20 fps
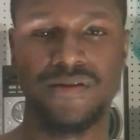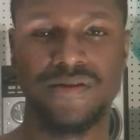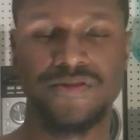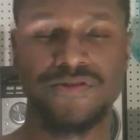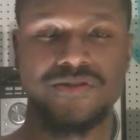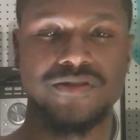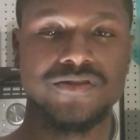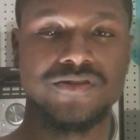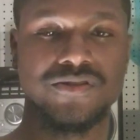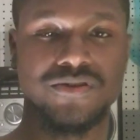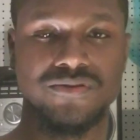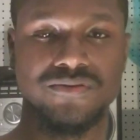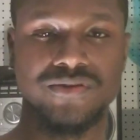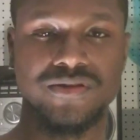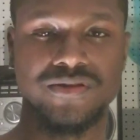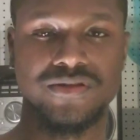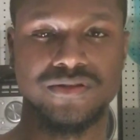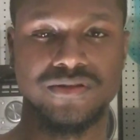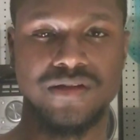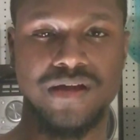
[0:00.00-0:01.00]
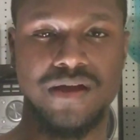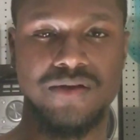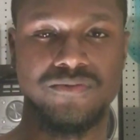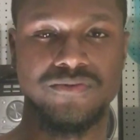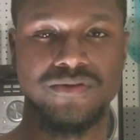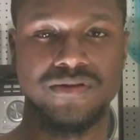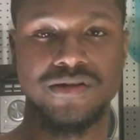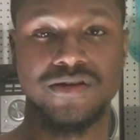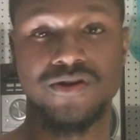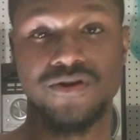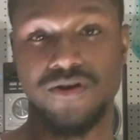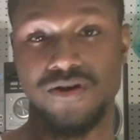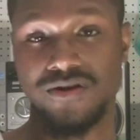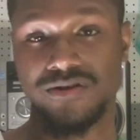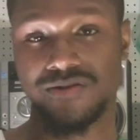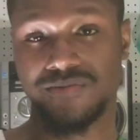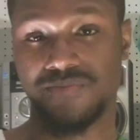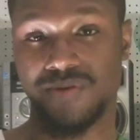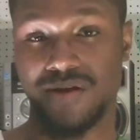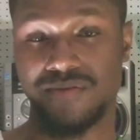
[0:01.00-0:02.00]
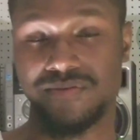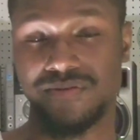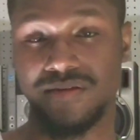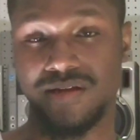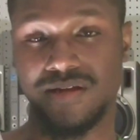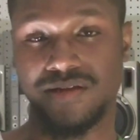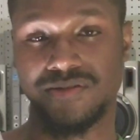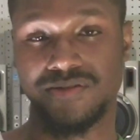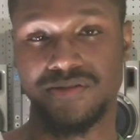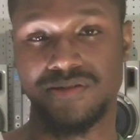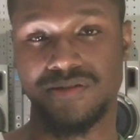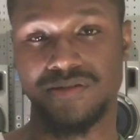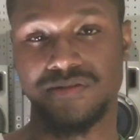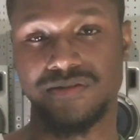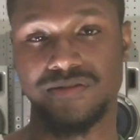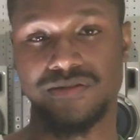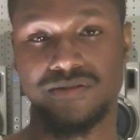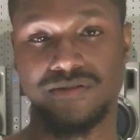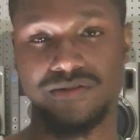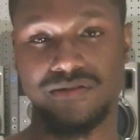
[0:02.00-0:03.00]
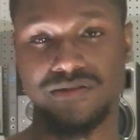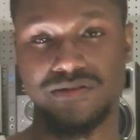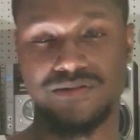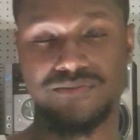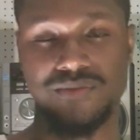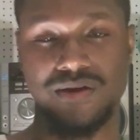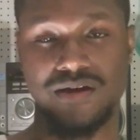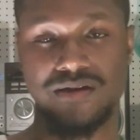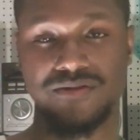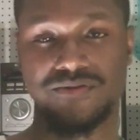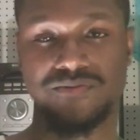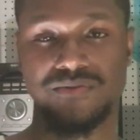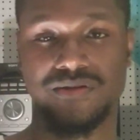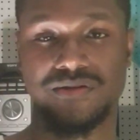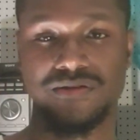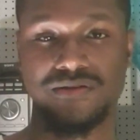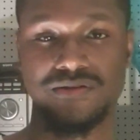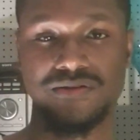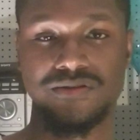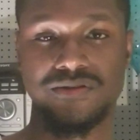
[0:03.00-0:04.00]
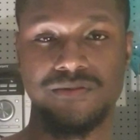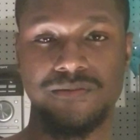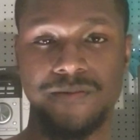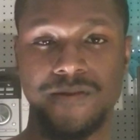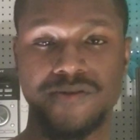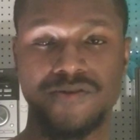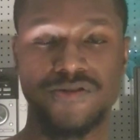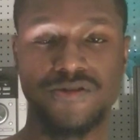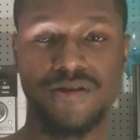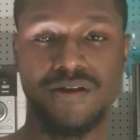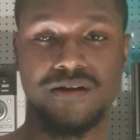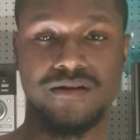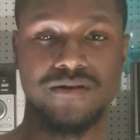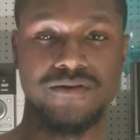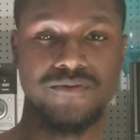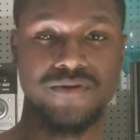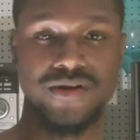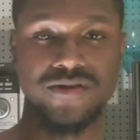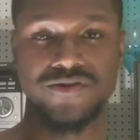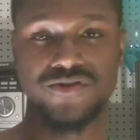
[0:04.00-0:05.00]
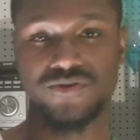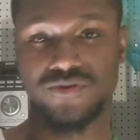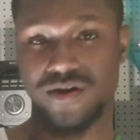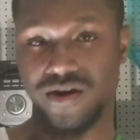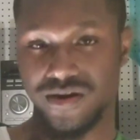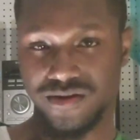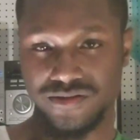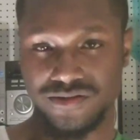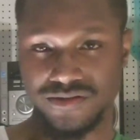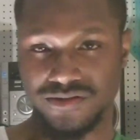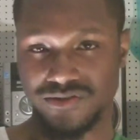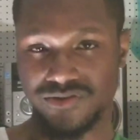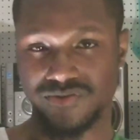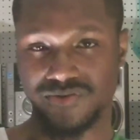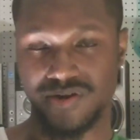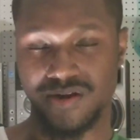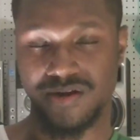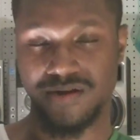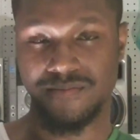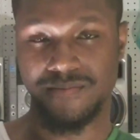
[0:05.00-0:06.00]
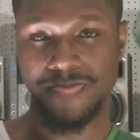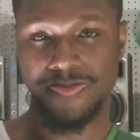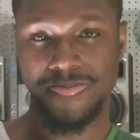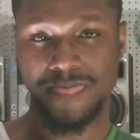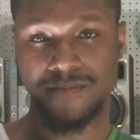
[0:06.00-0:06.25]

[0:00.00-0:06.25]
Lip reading: She's the reason that really cost Bobby Lashley this match, because she got in the way trying to distract